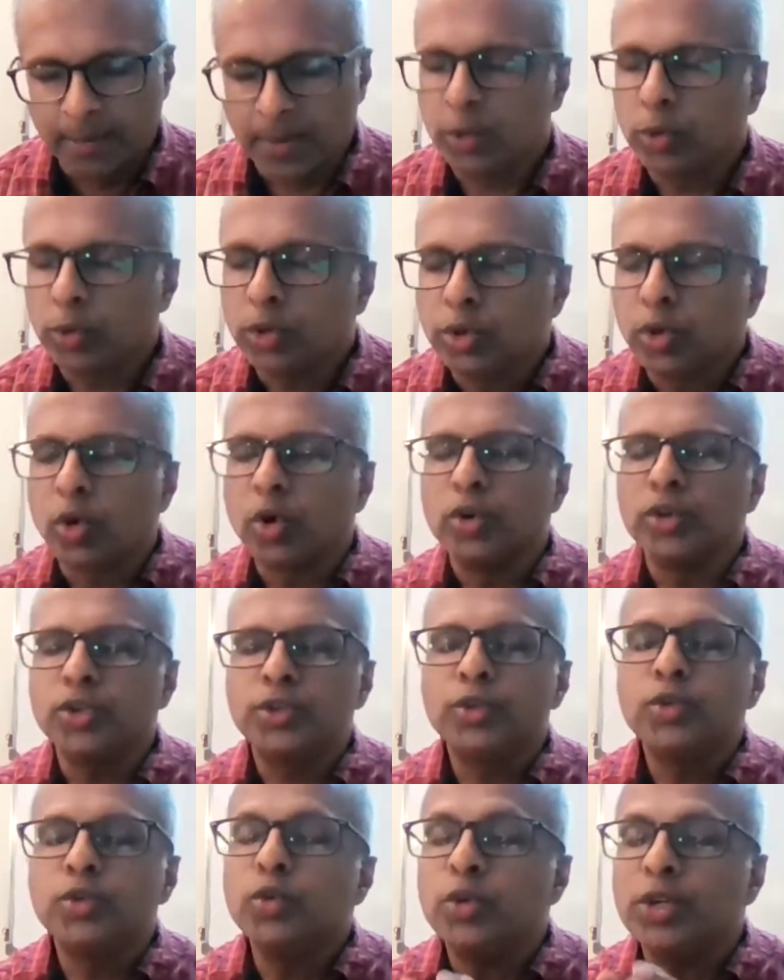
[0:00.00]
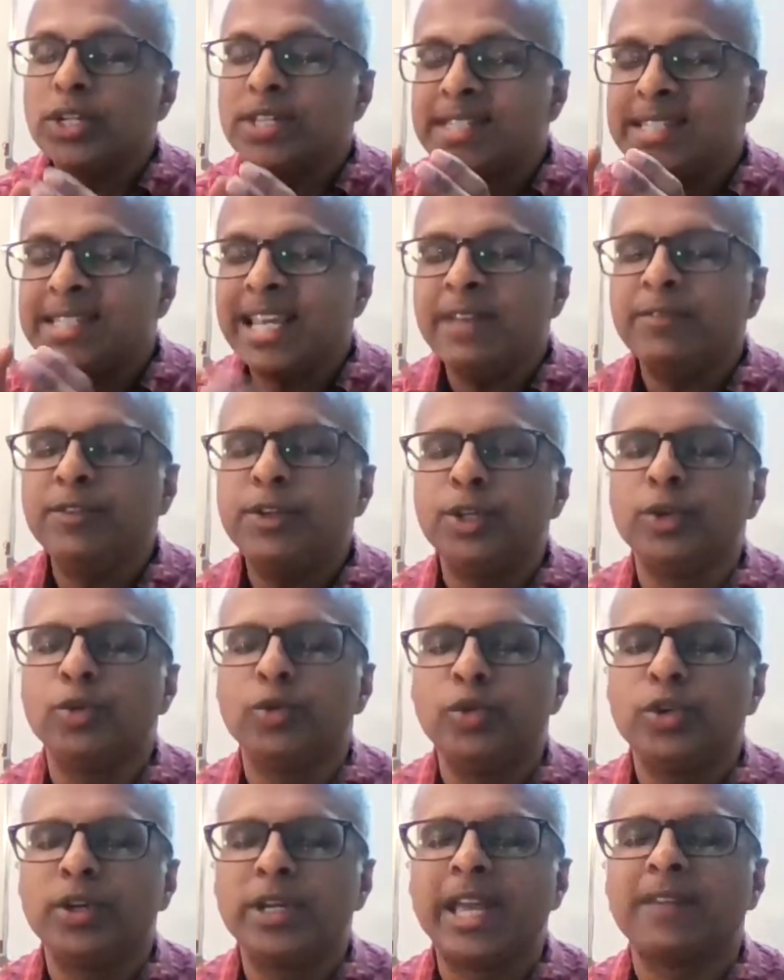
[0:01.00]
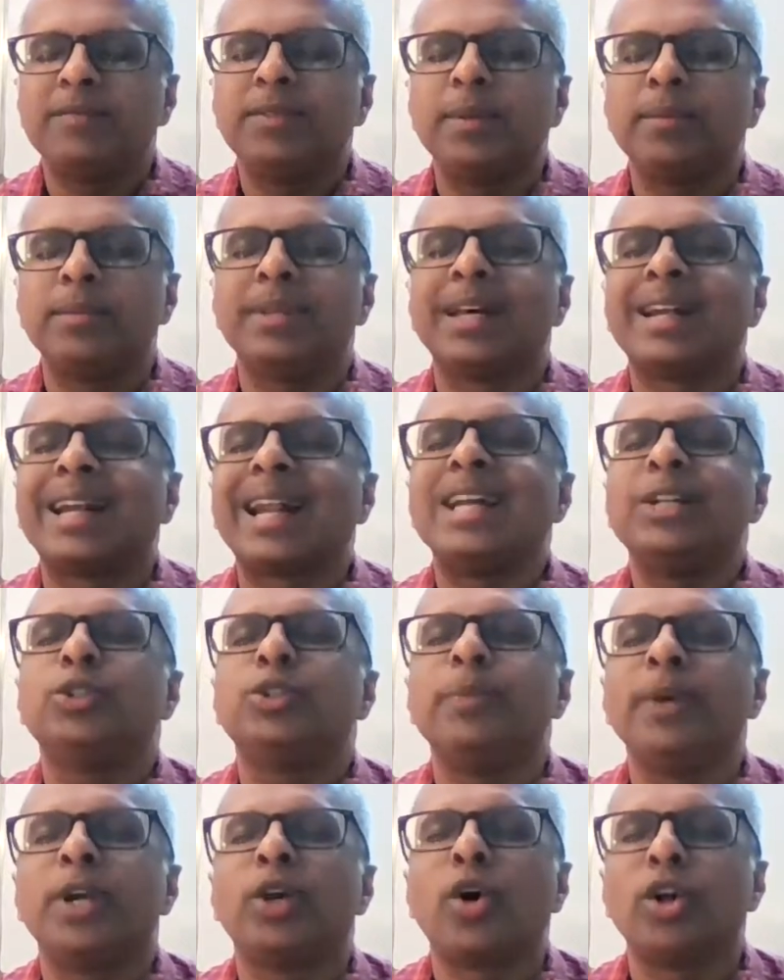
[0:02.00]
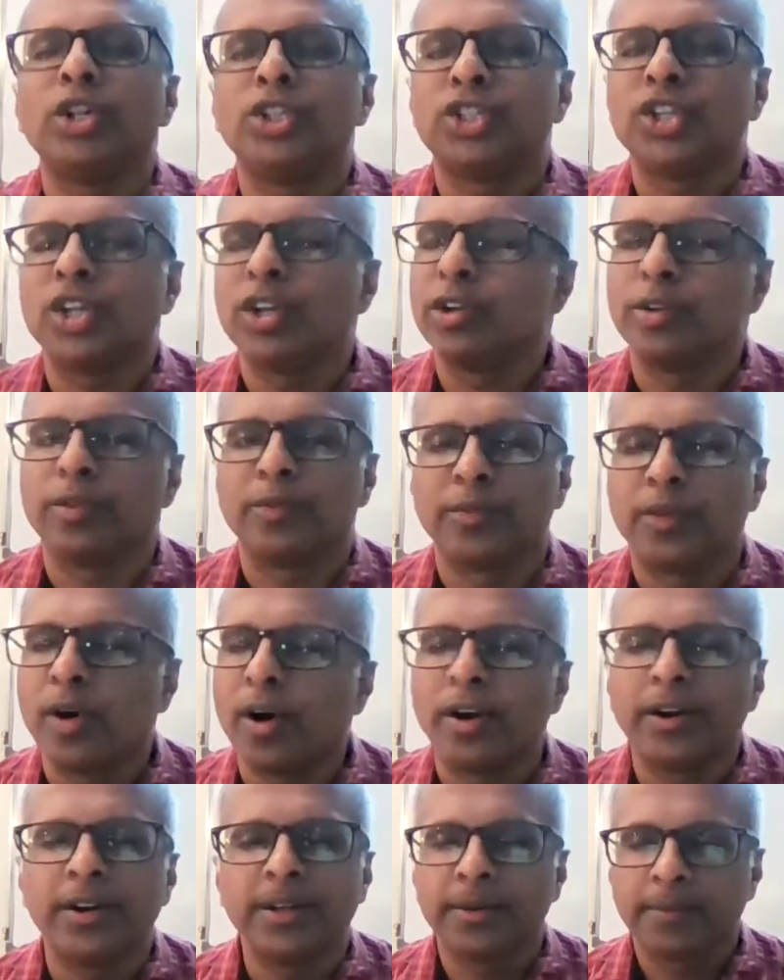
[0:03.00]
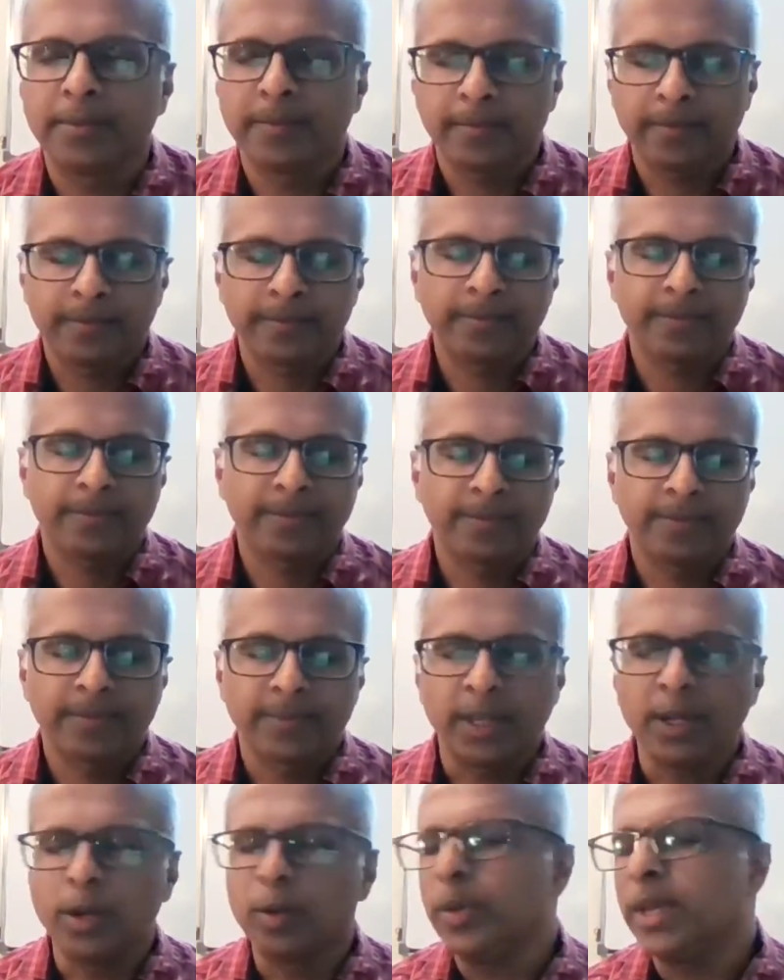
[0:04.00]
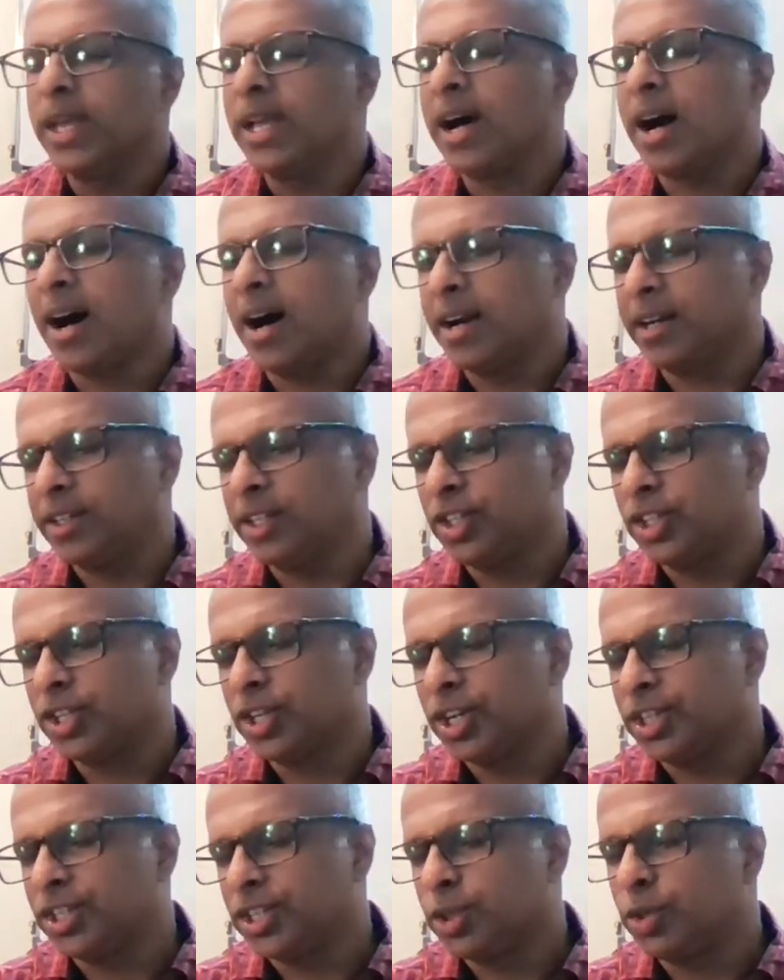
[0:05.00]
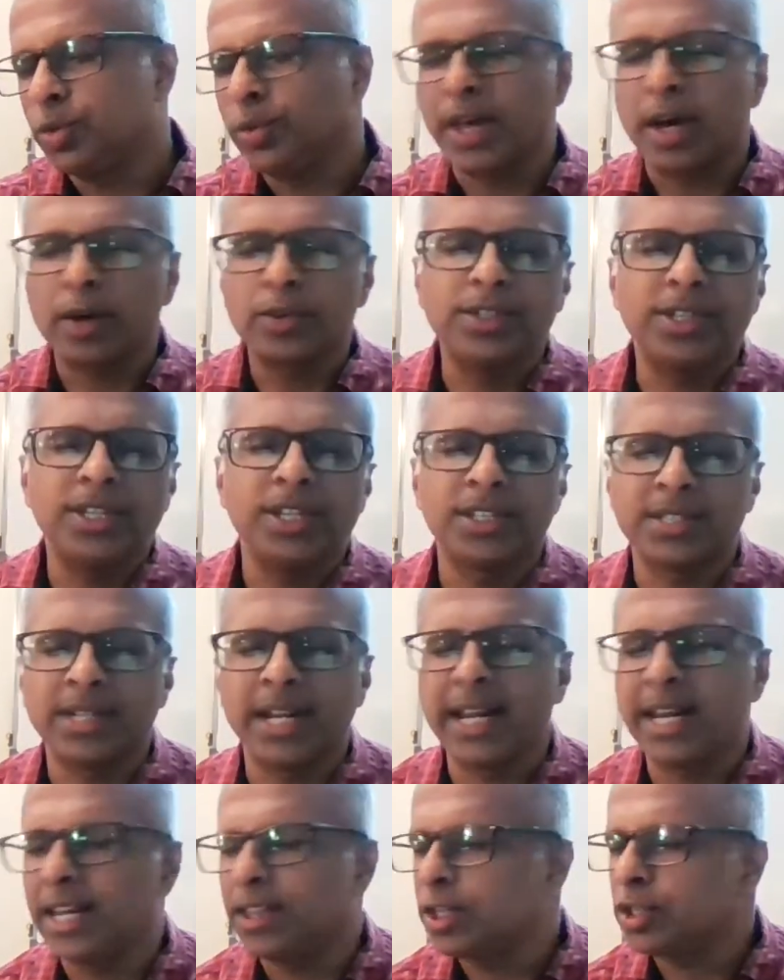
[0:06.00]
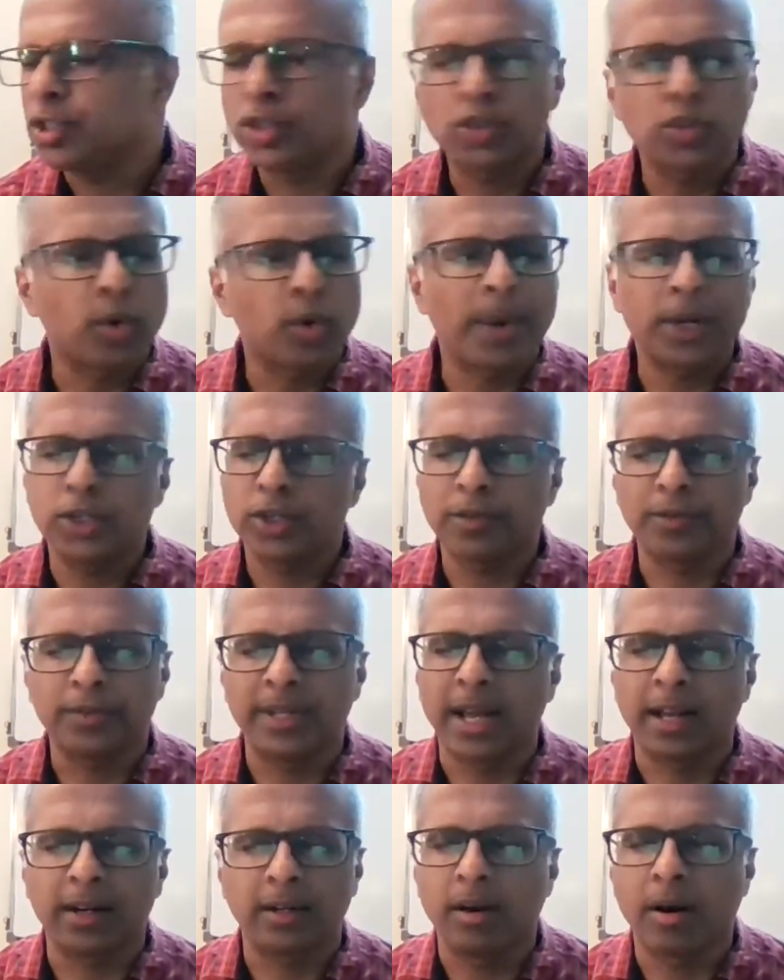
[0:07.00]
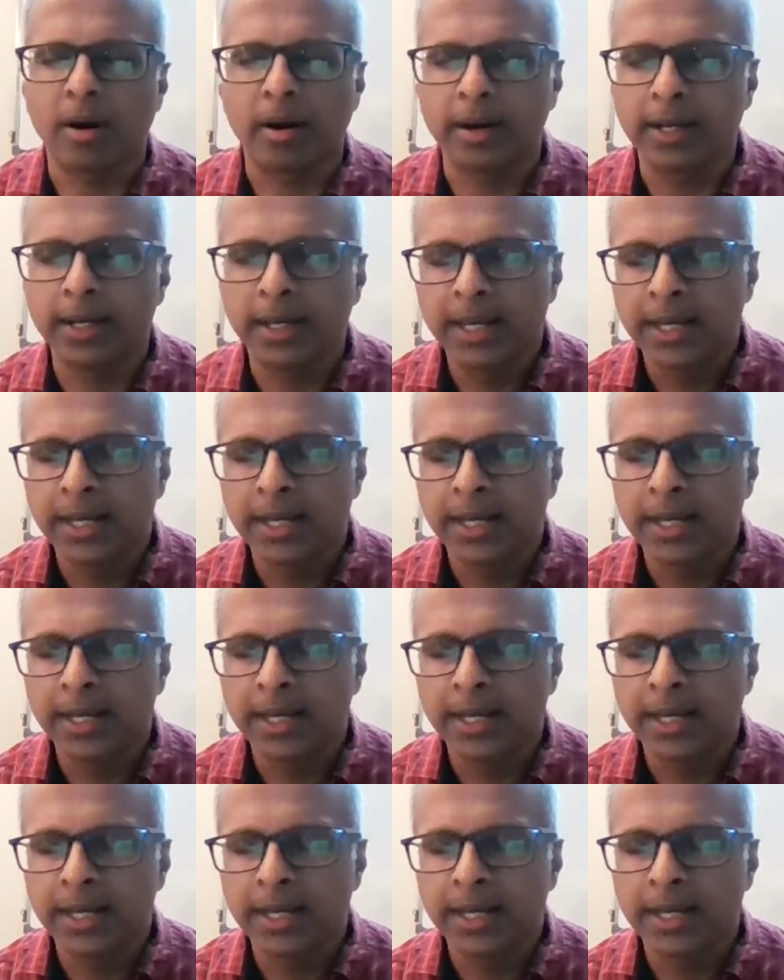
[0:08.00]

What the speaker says: But to those who received you, you gave them the right to be called children of God. Here we are, the church, 2,000 years later. There's so much you've done, God.